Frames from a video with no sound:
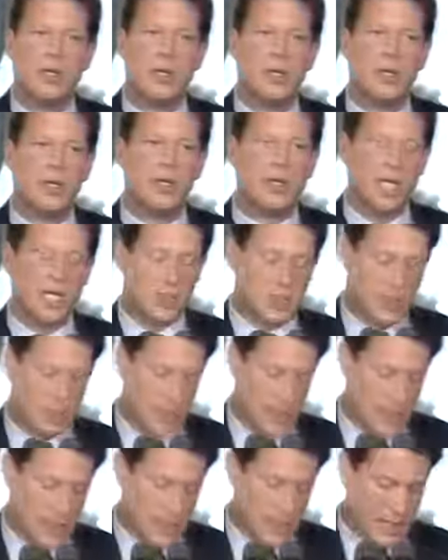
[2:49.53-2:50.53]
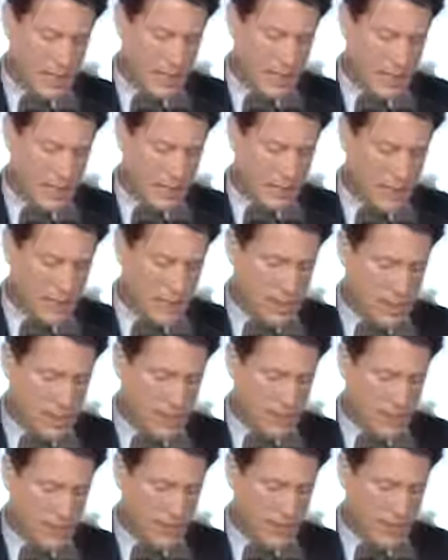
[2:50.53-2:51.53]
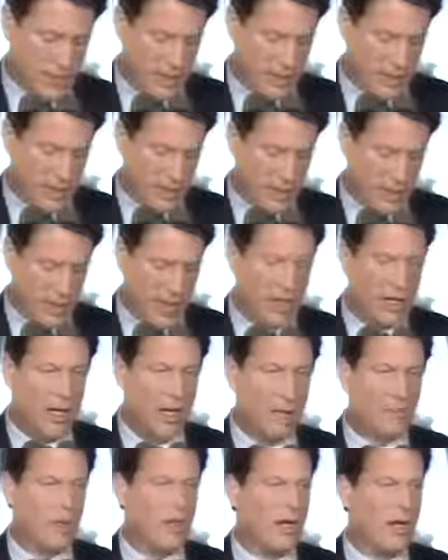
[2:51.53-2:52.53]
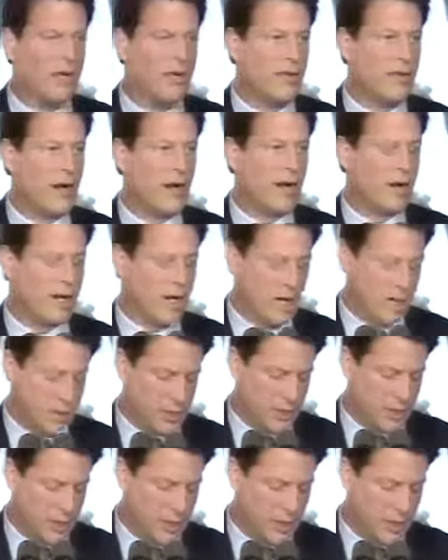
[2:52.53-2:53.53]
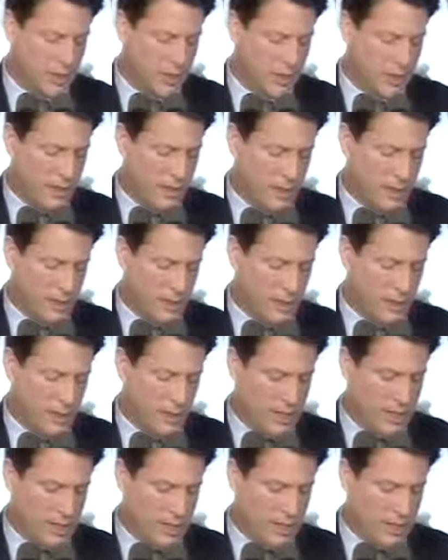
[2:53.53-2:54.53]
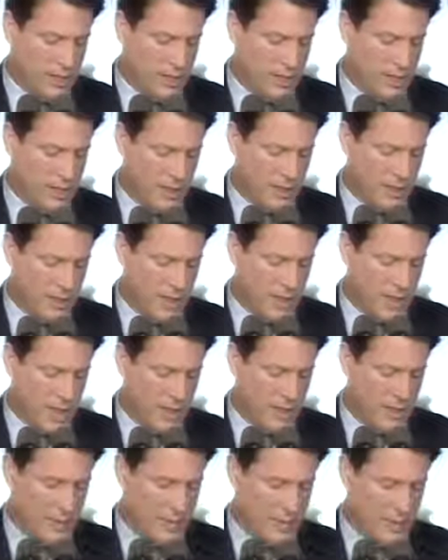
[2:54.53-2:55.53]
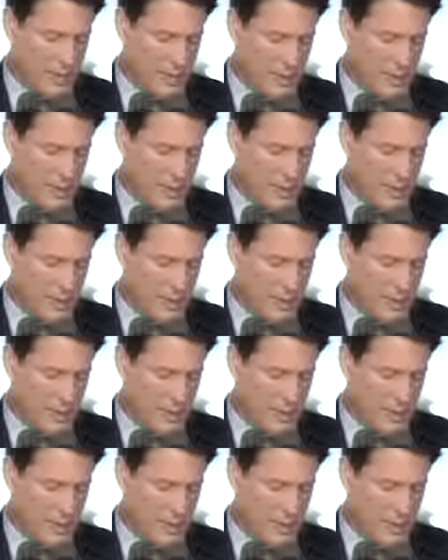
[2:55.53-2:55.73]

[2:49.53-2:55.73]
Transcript: who desperately need and deserve the help of our country during these difficult times.